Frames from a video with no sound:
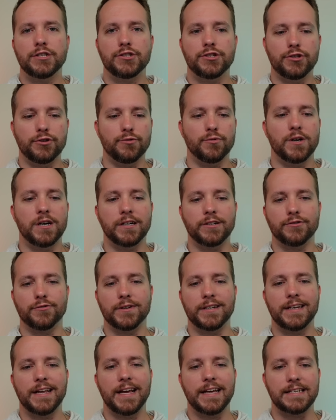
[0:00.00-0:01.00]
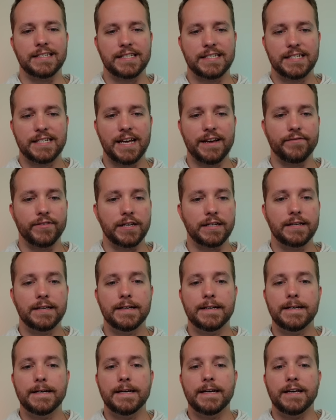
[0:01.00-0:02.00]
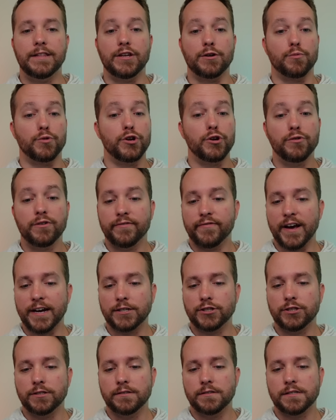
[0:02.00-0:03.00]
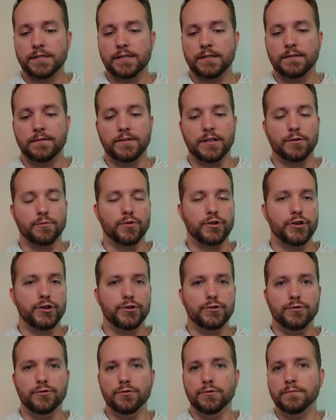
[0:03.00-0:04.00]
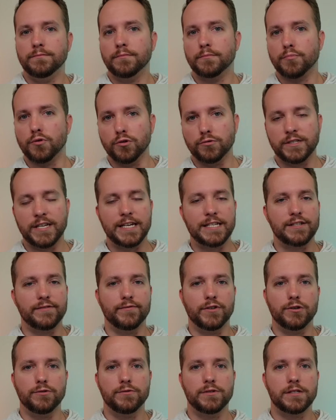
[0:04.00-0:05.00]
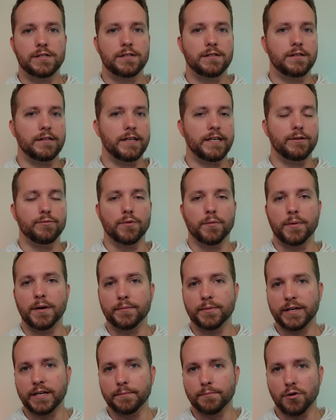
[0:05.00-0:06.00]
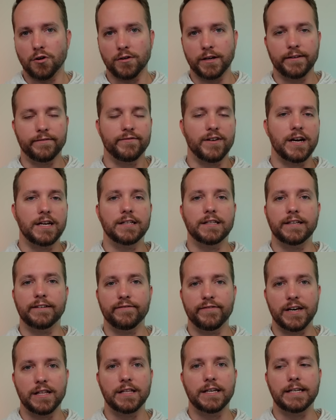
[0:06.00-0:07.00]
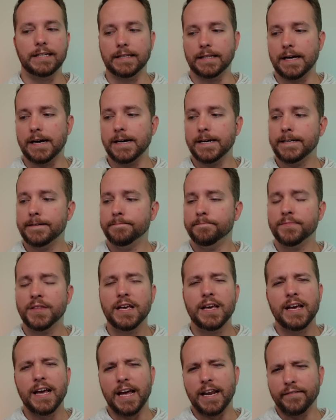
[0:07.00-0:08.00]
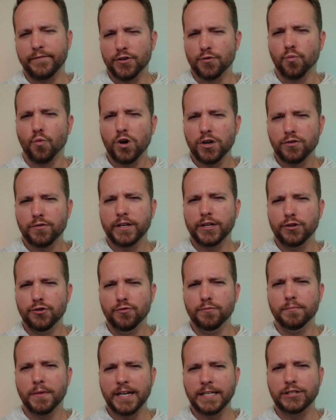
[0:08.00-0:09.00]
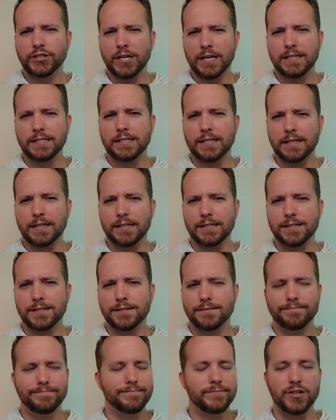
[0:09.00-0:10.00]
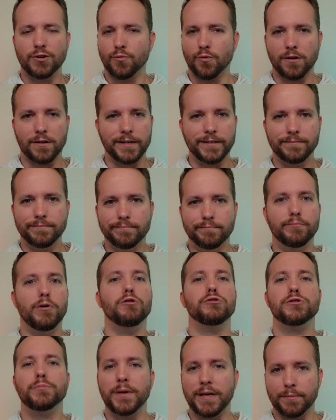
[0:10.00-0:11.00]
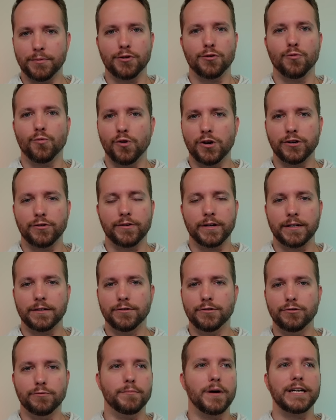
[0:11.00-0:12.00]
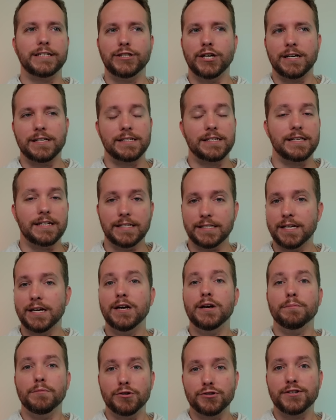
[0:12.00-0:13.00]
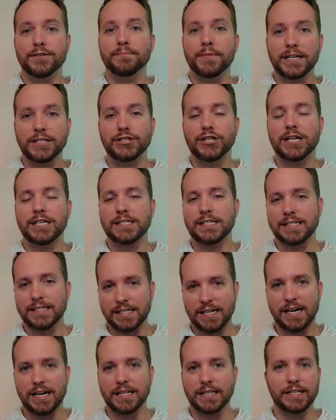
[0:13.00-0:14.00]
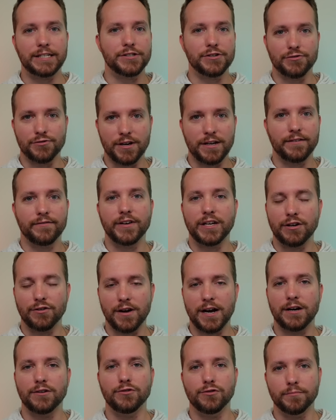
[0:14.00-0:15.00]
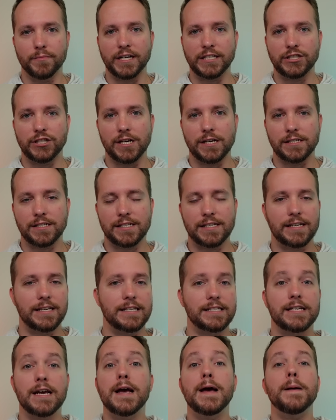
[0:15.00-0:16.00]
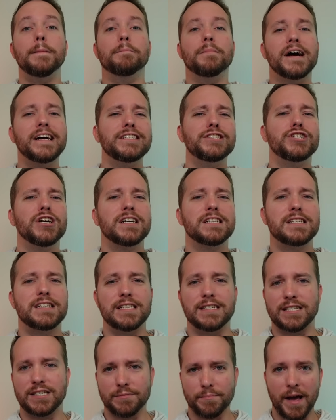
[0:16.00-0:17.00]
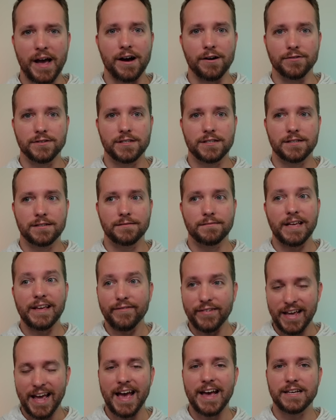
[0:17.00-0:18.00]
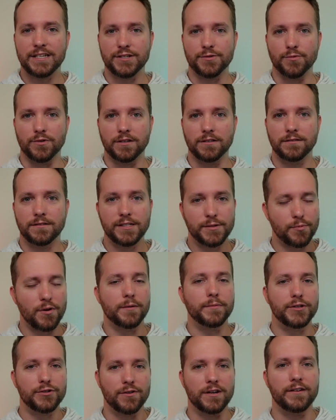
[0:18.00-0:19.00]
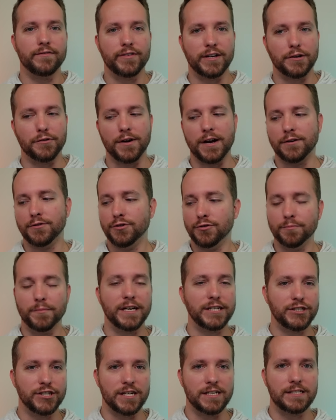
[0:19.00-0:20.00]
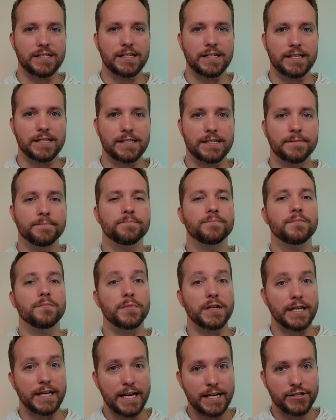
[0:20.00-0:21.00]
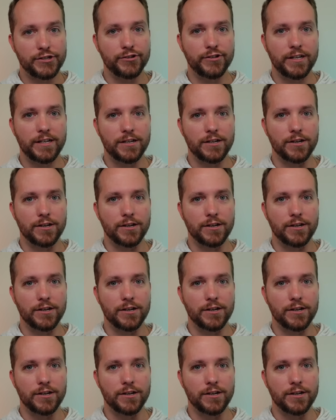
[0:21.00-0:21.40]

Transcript: 207. There were no defections. There were no protest votes. The Republican Party finally fell in line. And if you're wondering who Mike Johnson is, don't worry. Most people are wondering who Mike Johnson is. Most of Mike Johnson's colleagues are trying to figure out who Mike Johnson is. Mike Johnson's spouse, if he has one, is probably trying to figure out who Mike Johnson is. But in case you need to